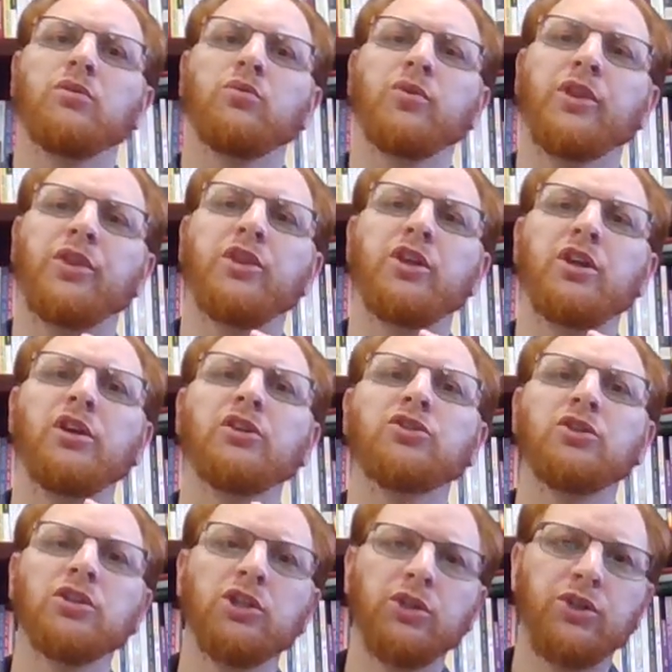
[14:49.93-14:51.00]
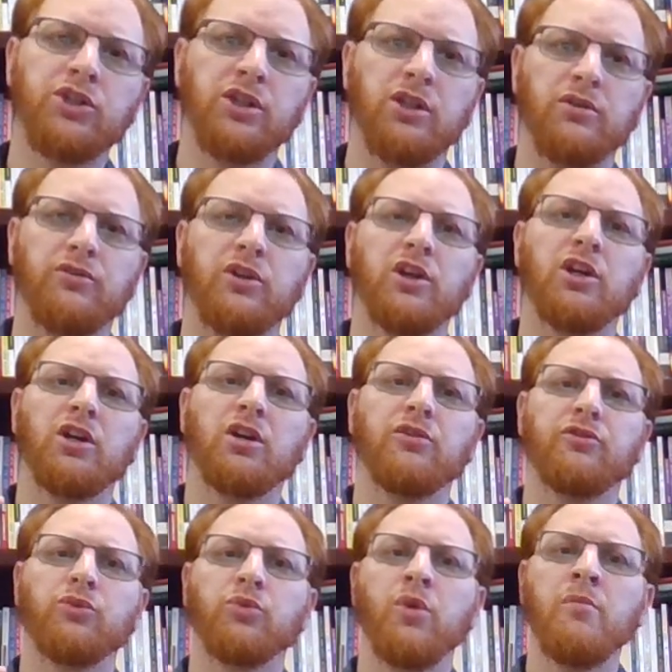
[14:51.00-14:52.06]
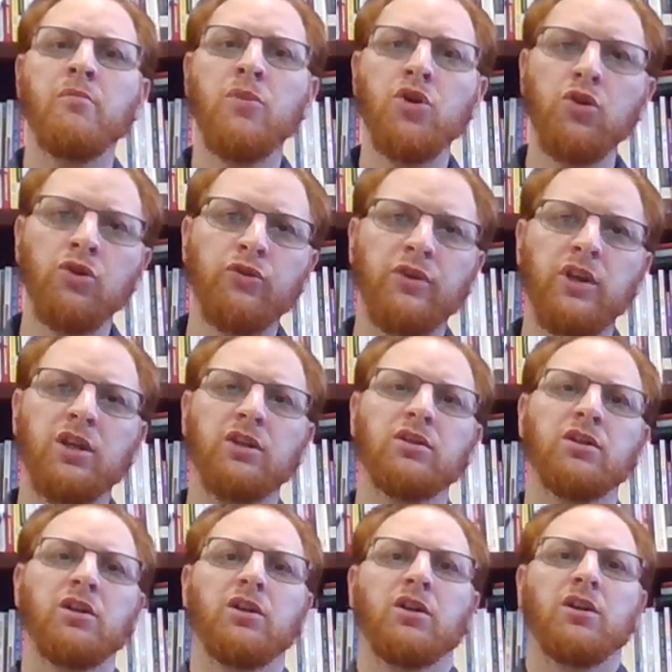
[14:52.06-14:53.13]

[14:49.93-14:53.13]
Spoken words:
with the solution of removing